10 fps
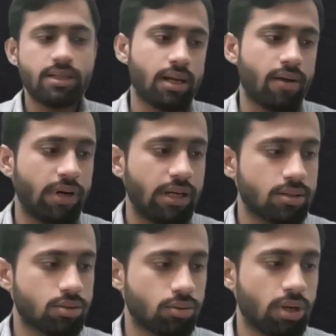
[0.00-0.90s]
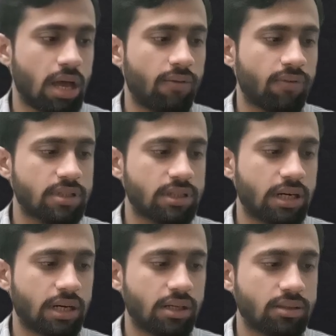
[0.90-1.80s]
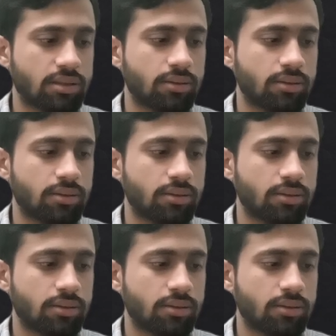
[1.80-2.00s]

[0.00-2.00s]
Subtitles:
cavities. So alpha is the right answer.